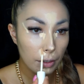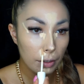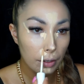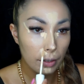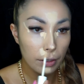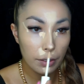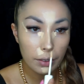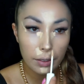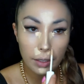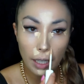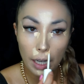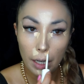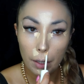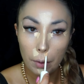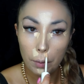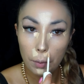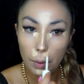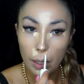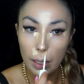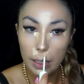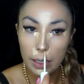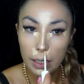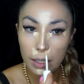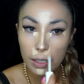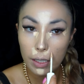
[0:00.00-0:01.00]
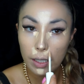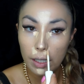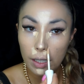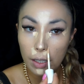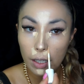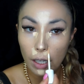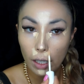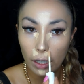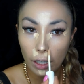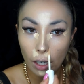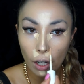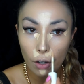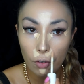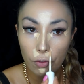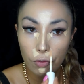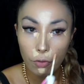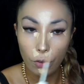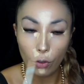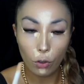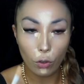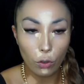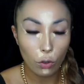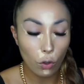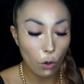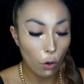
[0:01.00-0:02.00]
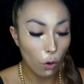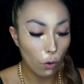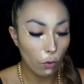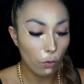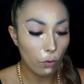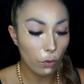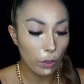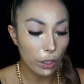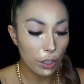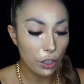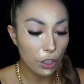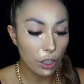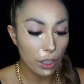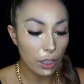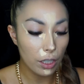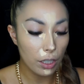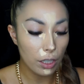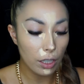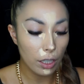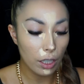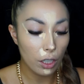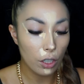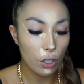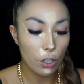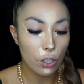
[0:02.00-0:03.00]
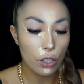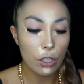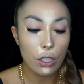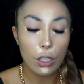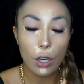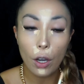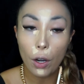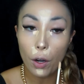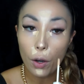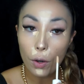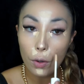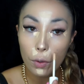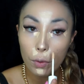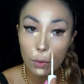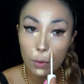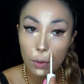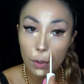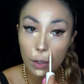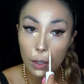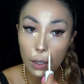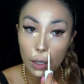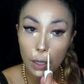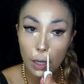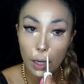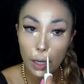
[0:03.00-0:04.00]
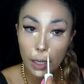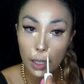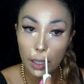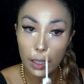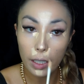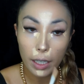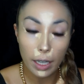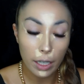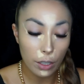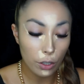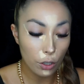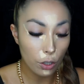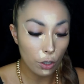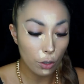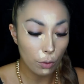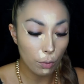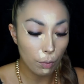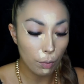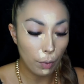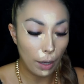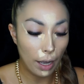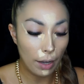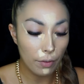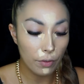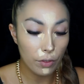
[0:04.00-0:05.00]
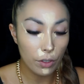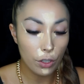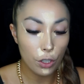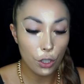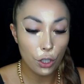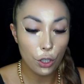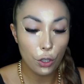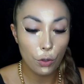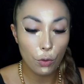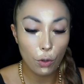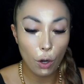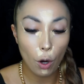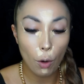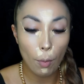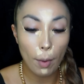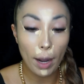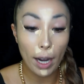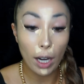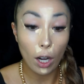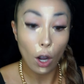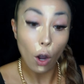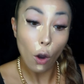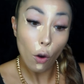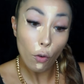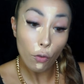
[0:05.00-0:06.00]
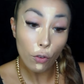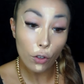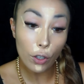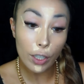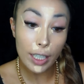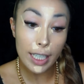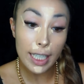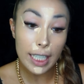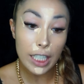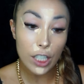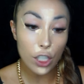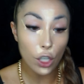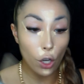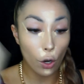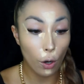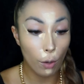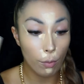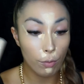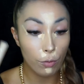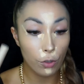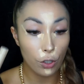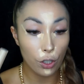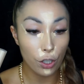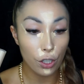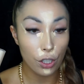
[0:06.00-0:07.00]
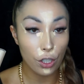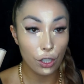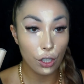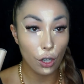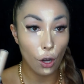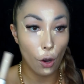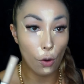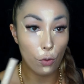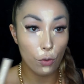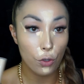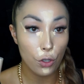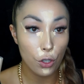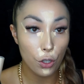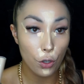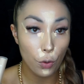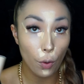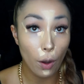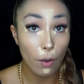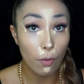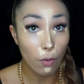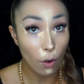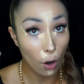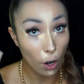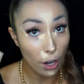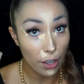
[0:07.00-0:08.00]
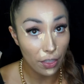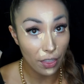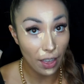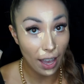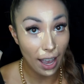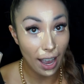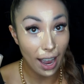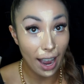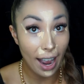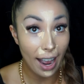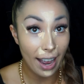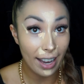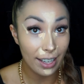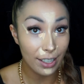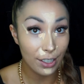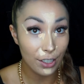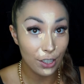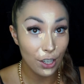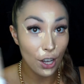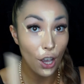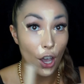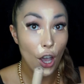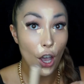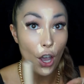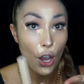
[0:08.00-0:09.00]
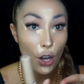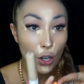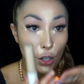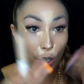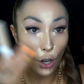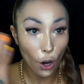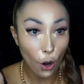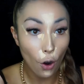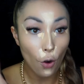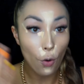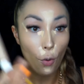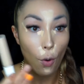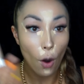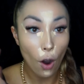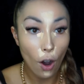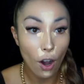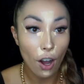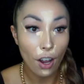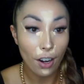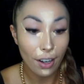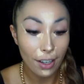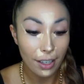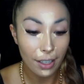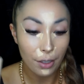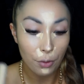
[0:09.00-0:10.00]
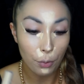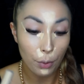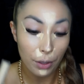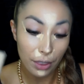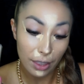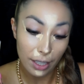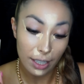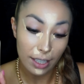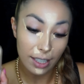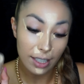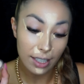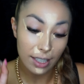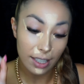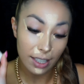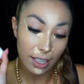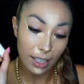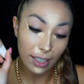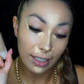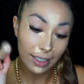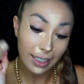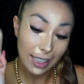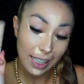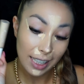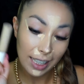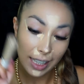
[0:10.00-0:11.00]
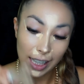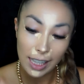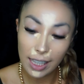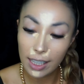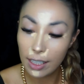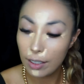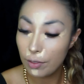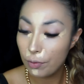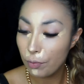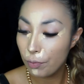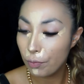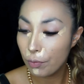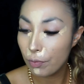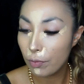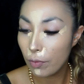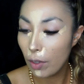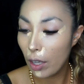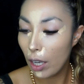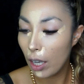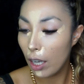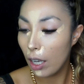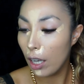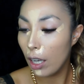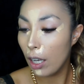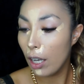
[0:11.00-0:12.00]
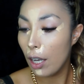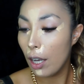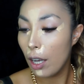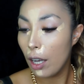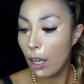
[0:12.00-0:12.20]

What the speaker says: it wasn't like a full coverage concealer, so I ended up having to go back over it. So I'm just going to avoid that and go all in with this. I'm